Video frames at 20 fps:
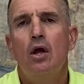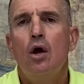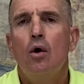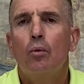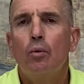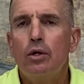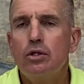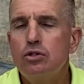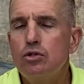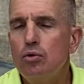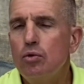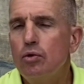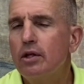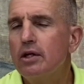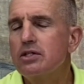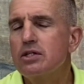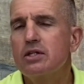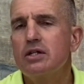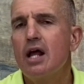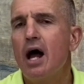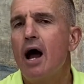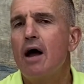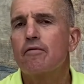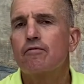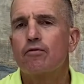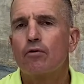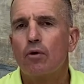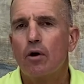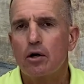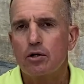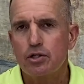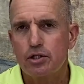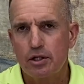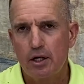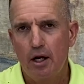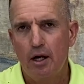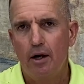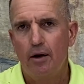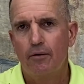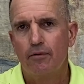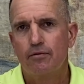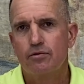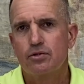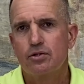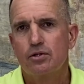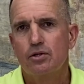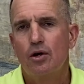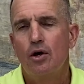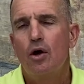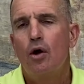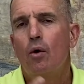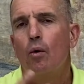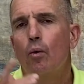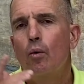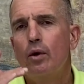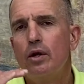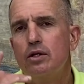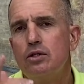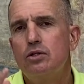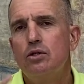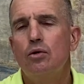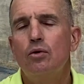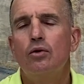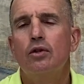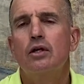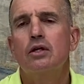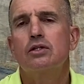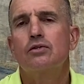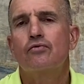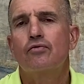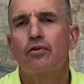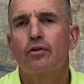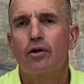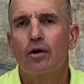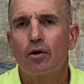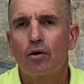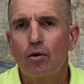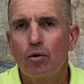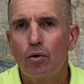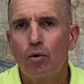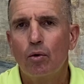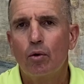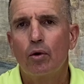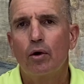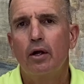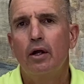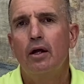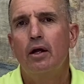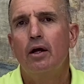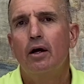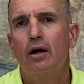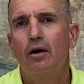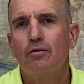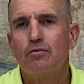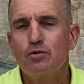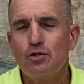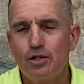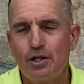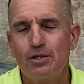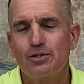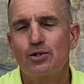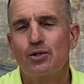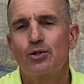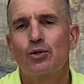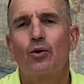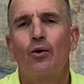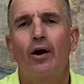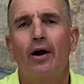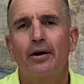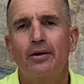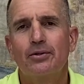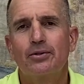We do this not for ourselves. We do this for the glory of Jesus Christ.